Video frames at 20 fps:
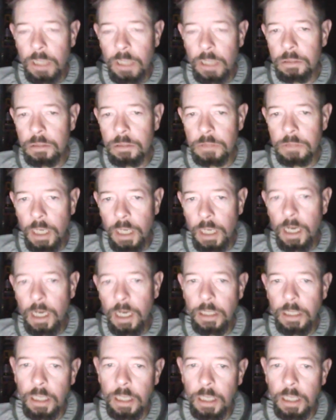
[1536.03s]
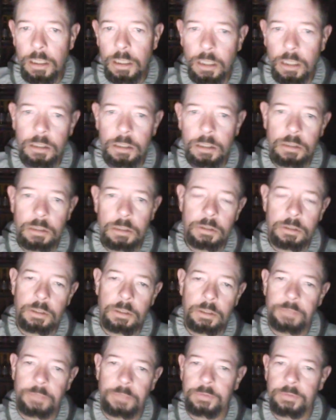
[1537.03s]
Oh yeah, yeah, yeah. And
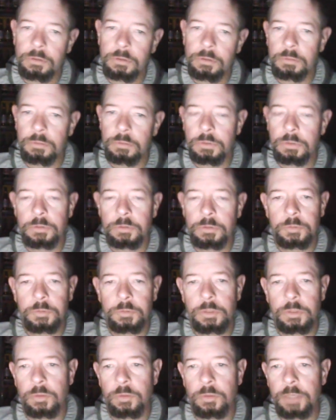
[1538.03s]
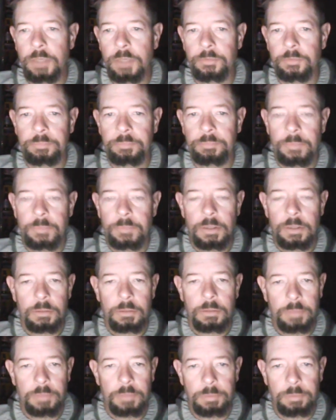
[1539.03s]
I say, oh boy, I wouldn't want to watch
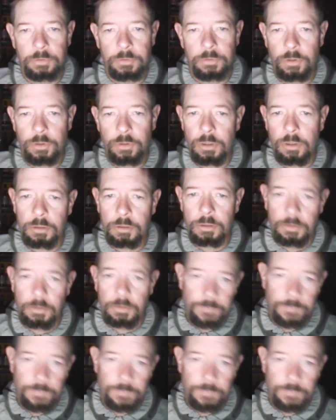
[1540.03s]
people talk.